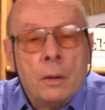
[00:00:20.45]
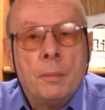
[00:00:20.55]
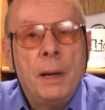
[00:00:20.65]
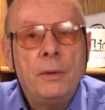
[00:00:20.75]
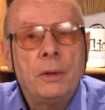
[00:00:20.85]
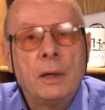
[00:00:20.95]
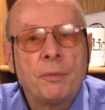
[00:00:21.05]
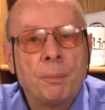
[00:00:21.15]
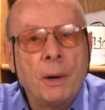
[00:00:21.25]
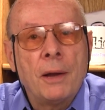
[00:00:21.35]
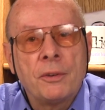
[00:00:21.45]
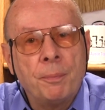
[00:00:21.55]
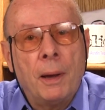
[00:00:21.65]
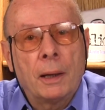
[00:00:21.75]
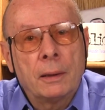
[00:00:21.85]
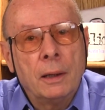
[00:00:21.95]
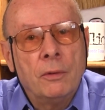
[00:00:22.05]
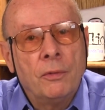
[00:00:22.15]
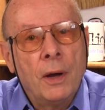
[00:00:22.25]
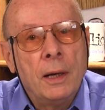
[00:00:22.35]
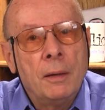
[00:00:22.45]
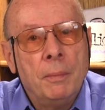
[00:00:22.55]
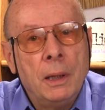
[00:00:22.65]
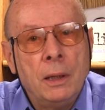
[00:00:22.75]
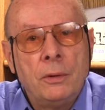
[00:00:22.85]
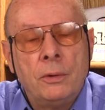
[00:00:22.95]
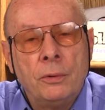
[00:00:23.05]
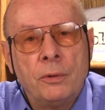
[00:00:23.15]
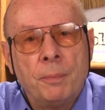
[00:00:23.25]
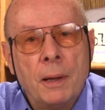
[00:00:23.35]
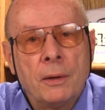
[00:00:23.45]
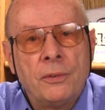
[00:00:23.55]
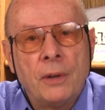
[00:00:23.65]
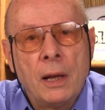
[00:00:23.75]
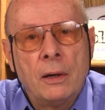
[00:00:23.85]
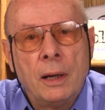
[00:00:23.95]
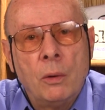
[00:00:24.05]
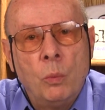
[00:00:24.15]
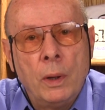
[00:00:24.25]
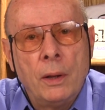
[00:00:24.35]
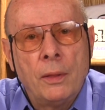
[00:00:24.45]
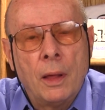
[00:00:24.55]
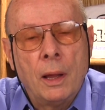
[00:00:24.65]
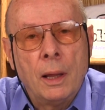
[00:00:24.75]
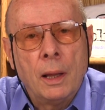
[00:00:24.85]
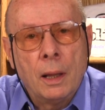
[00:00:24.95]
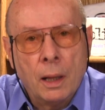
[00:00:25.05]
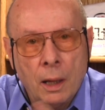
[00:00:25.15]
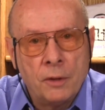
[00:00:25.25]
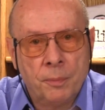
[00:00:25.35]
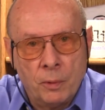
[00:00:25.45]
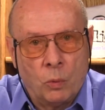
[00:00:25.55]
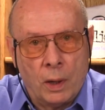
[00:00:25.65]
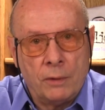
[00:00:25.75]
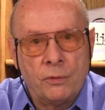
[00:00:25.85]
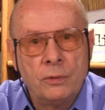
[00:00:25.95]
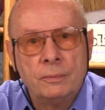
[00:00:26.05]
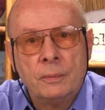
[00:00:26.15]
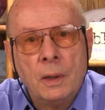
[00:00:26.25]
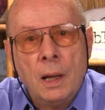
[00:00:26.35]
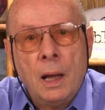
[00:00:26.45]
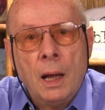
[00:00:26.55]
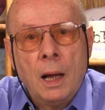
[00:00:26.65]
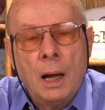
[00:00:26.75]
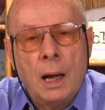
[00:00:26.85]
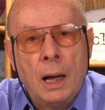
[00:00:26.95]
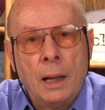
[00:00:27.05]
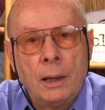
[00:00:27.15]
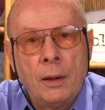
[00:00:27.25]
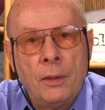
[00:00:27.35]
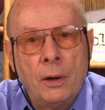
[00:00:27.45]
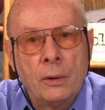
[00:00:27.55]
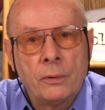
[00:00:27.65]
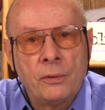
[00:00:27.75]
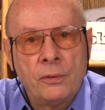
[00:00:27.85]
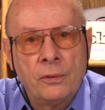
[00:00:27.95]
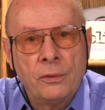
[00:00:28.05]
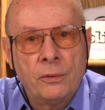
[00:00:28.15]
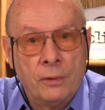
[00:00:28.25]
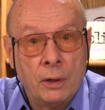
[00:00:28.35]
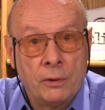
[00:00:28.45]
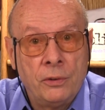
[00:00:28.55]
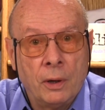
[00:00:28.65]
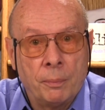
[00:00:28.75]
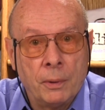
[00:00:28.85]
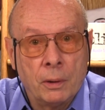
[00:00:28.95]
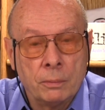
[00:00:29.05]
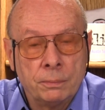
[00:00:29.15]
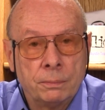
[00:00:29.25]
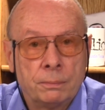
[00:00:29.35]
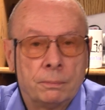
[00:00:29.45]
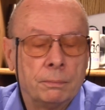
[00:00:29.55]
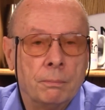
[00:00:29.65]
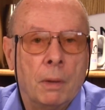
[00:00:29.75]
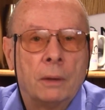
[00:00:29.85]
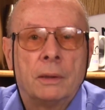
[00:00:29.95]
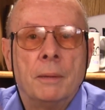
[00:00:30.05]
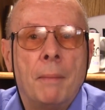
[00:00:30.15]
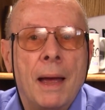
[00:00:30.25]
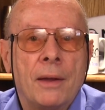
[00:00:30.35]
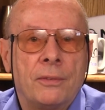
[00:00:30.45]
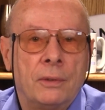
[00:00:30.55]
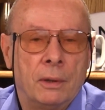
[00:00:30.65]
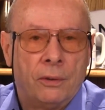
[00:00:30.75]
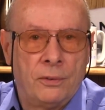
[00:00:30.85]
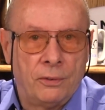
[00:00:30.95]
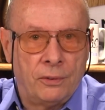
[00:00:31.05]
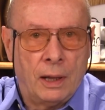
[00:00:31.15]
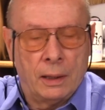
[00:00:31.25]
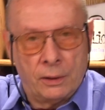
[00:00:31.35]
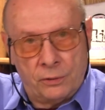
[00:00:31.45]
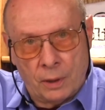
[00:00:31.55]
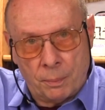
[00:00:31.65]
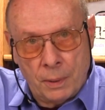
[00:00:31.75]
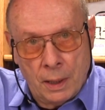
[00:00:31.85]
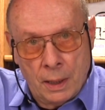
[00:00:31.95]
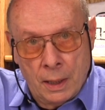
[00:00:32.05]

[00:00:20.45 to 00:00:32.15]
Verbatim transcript: The major gift prospect invited me to spend a Saturday with husband and wife on their their ship, their multi-masted sailing ship.